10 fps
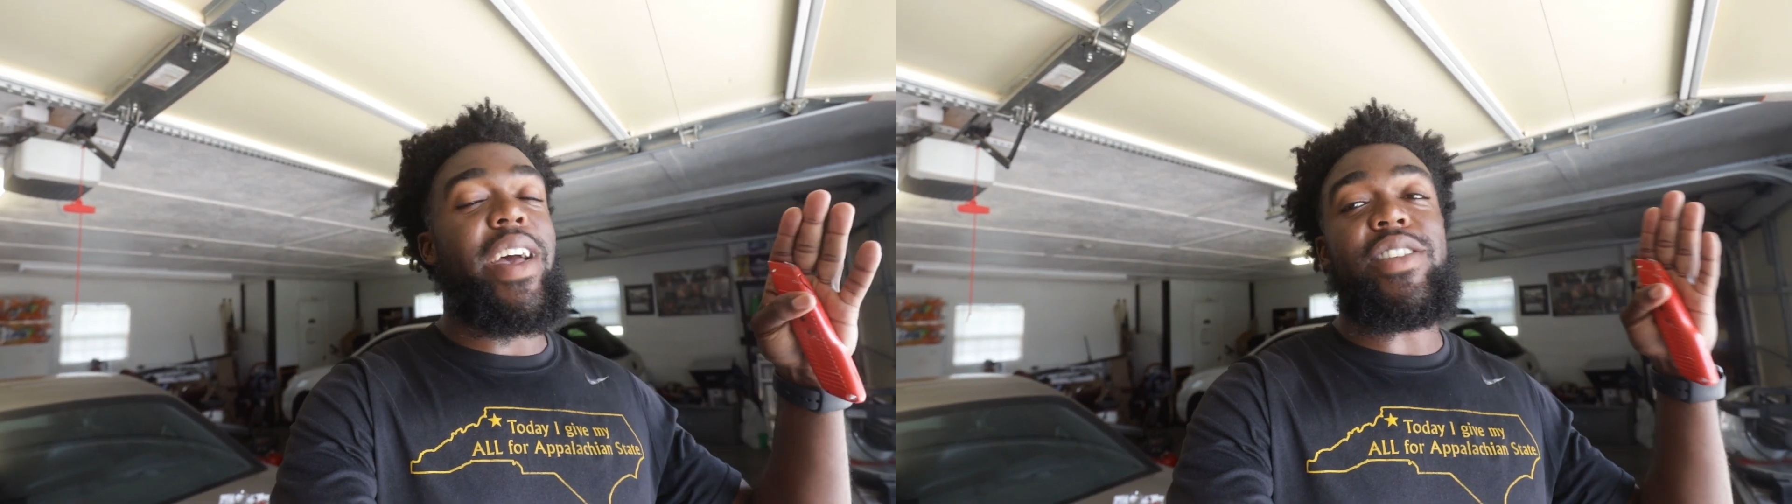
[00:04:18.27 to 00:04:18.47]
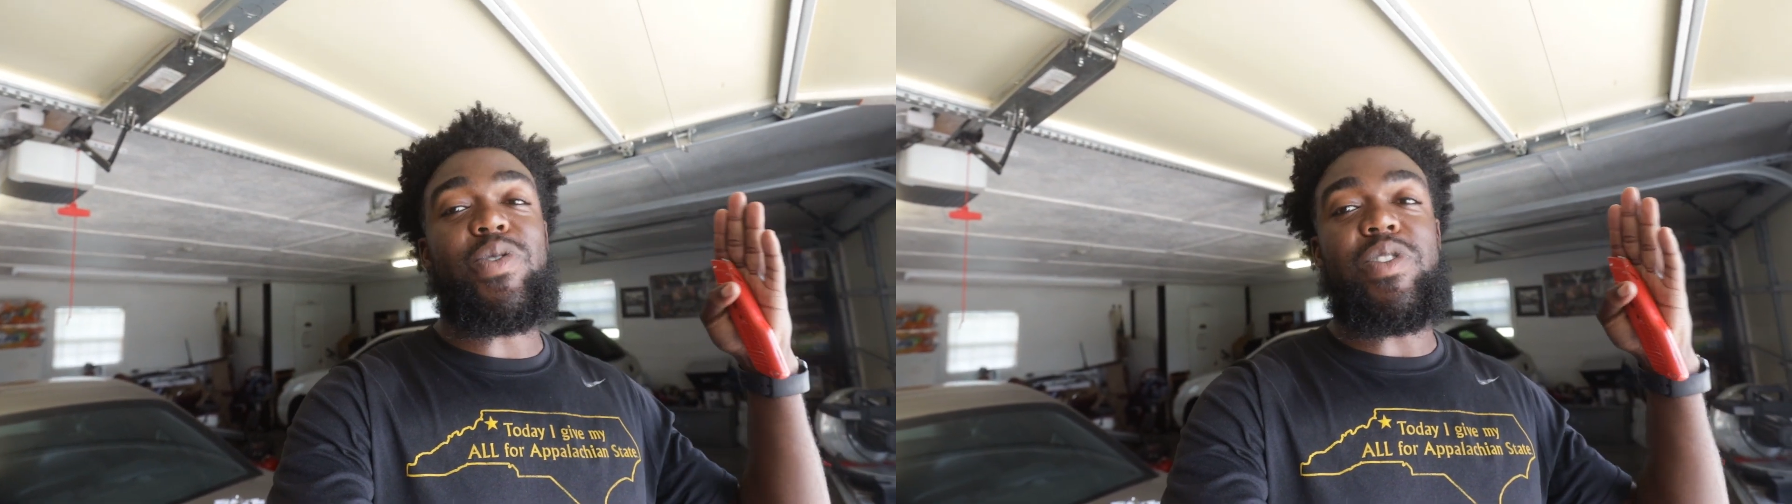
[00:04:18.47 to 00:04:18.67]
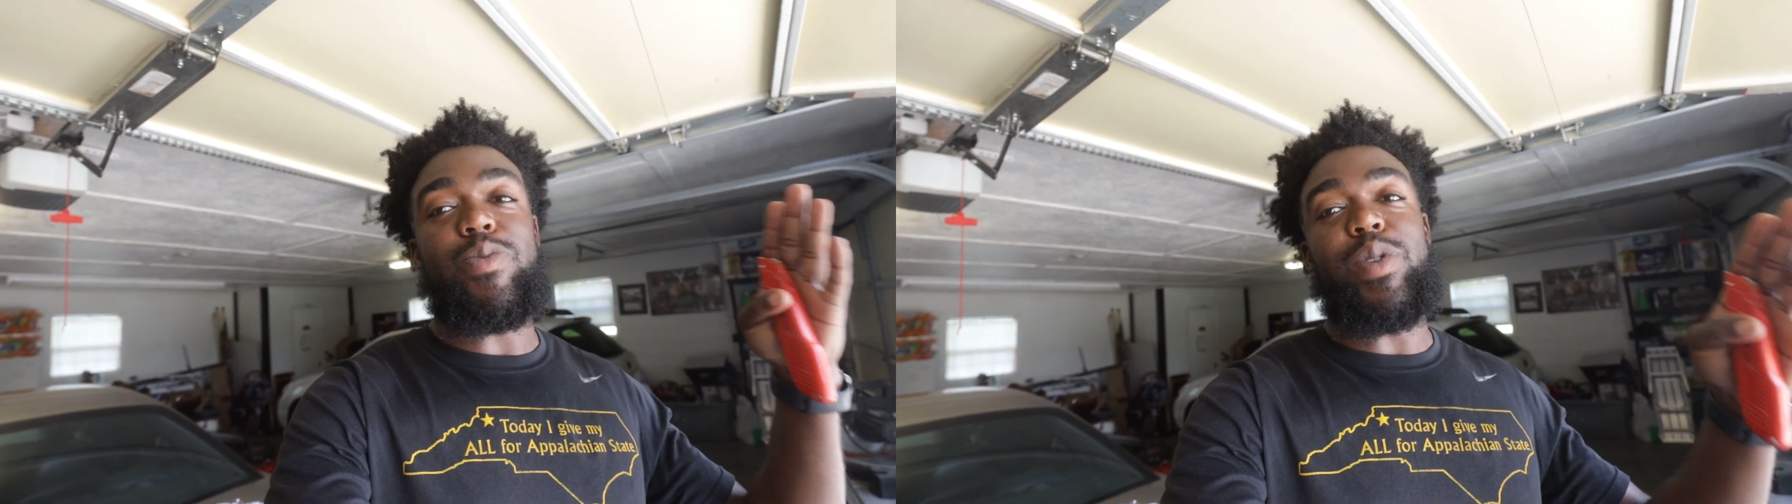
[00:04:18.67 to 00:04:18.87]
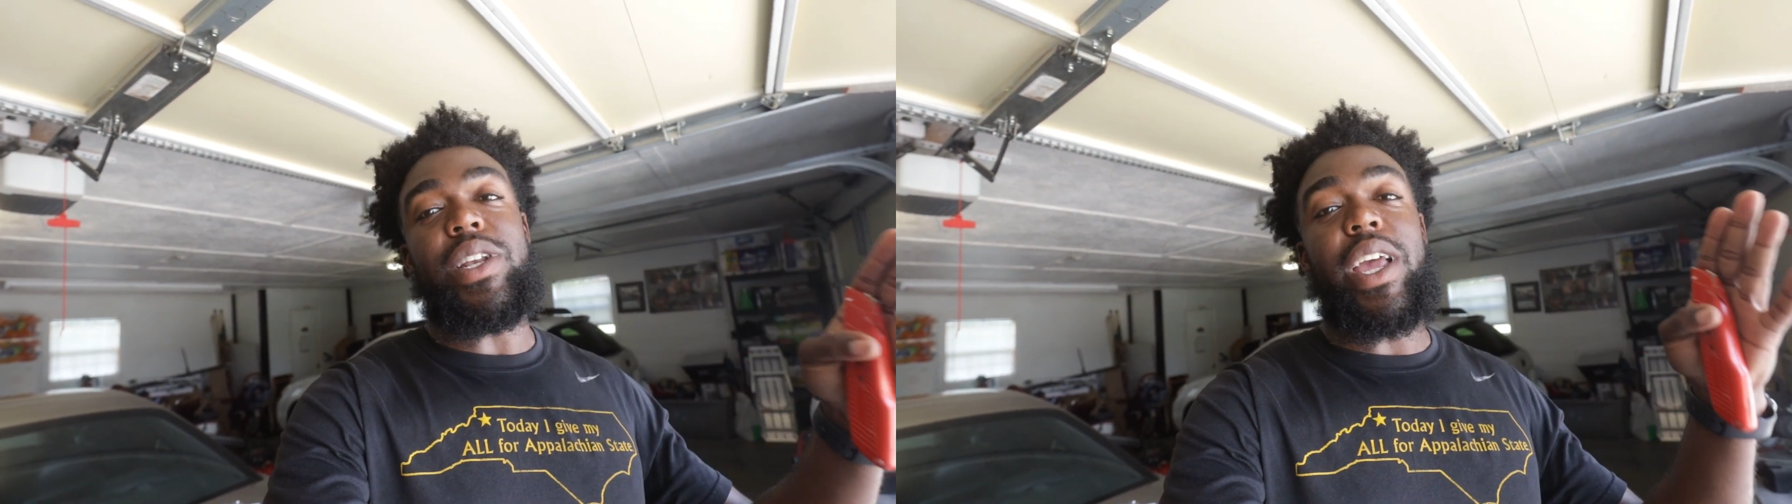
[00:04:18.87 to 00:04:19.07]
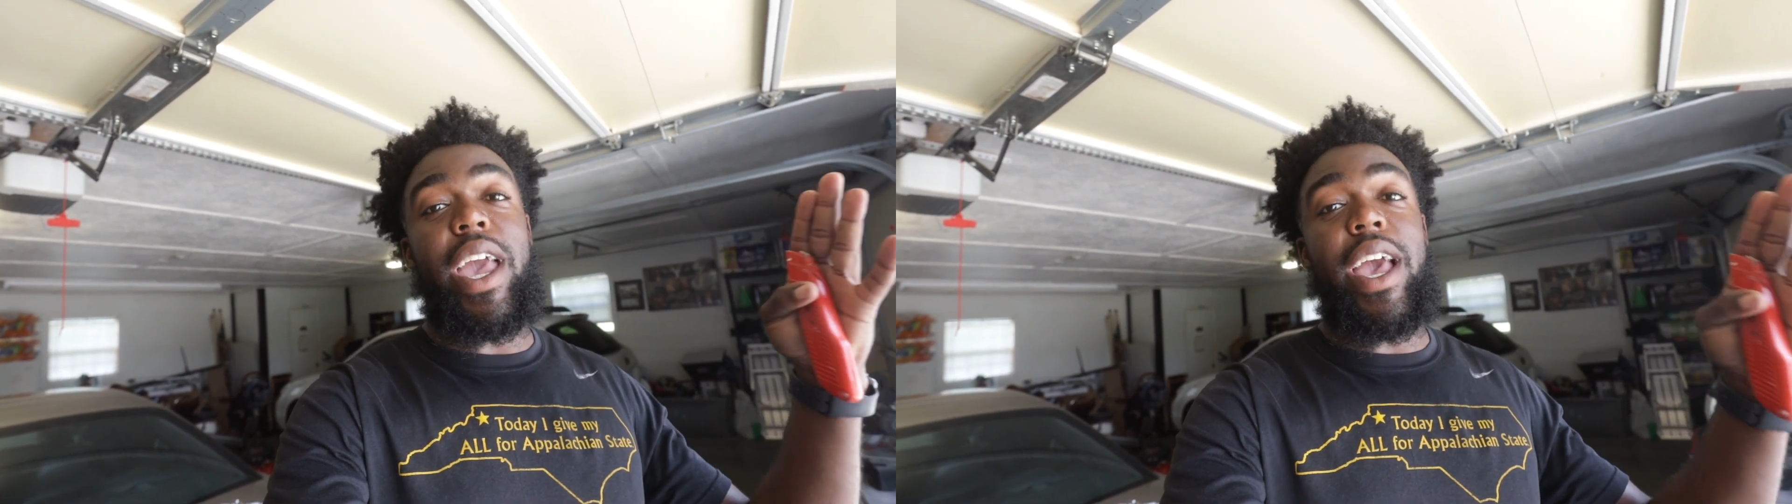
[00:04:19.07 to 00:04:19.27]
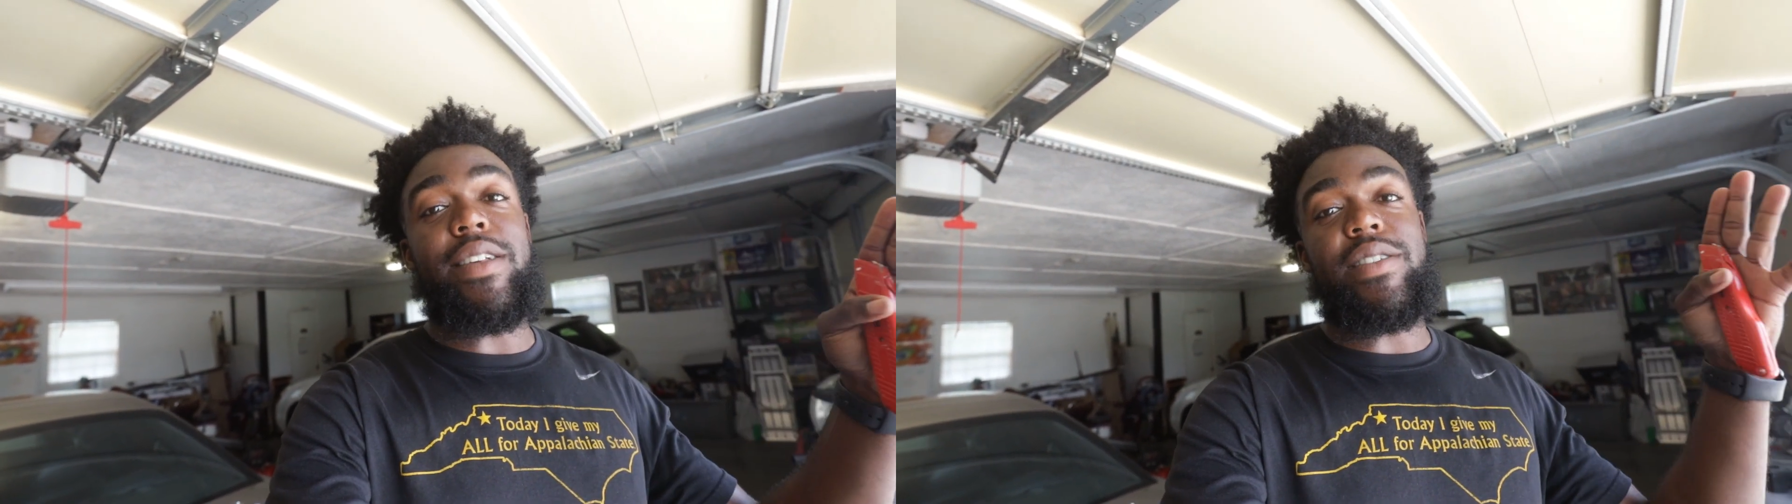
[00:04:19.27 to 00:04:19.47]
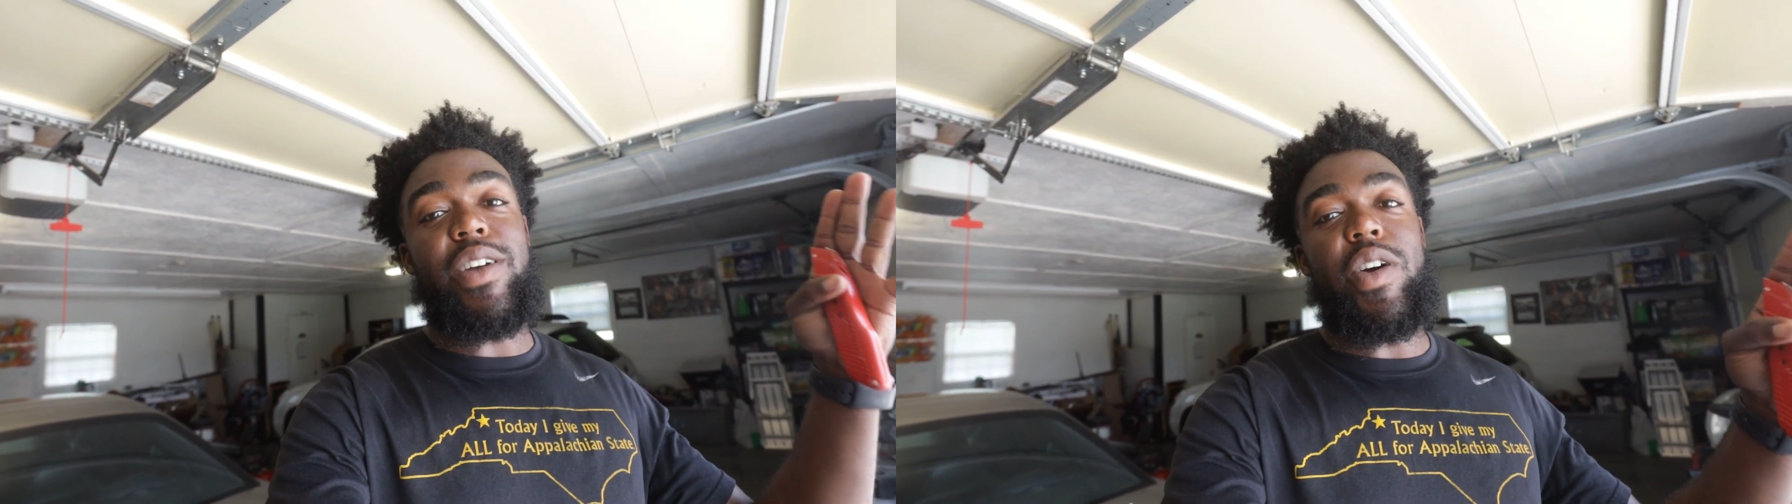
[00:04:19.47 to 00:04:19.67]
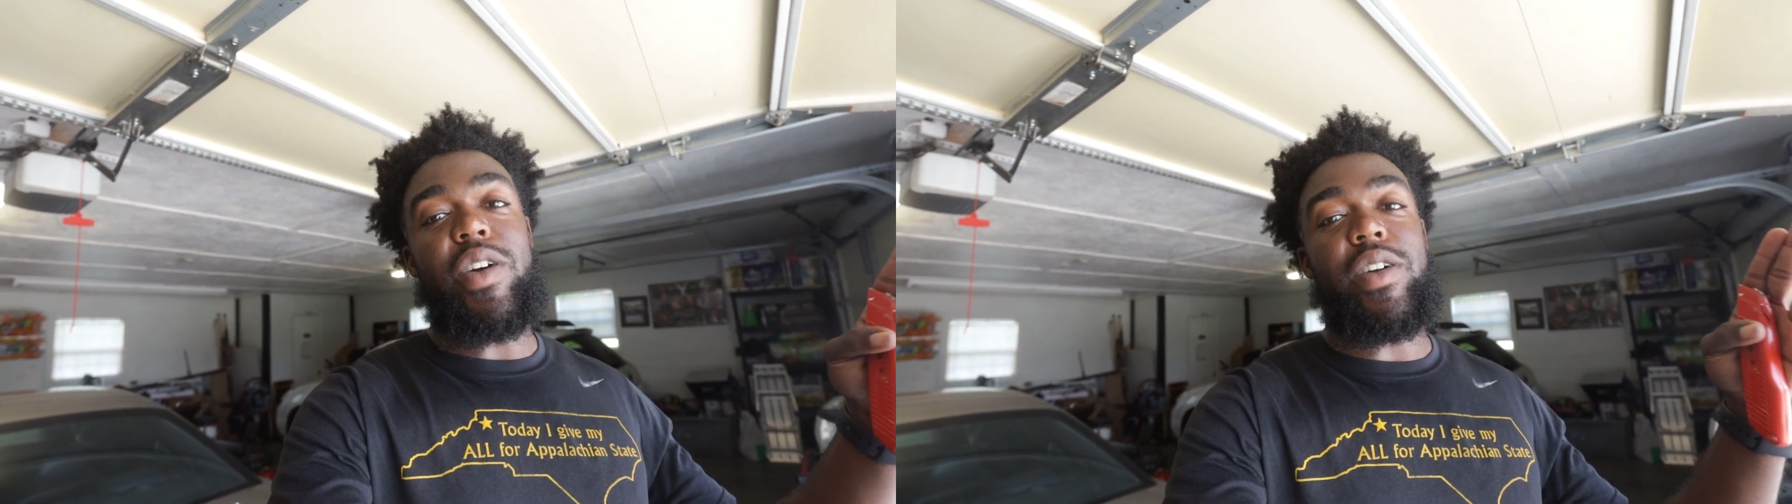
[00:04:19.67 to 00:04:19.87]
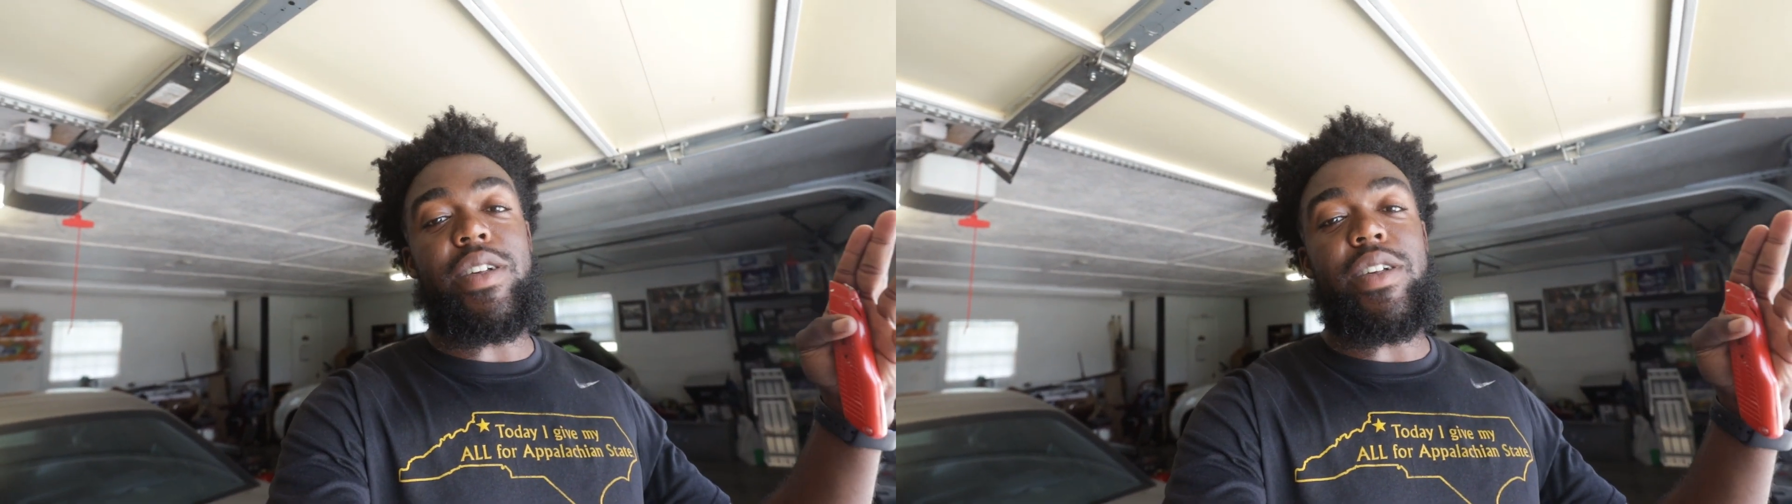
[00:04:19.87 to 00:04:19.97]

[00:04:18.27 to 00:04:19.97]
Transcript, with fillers: As we speak, they actually are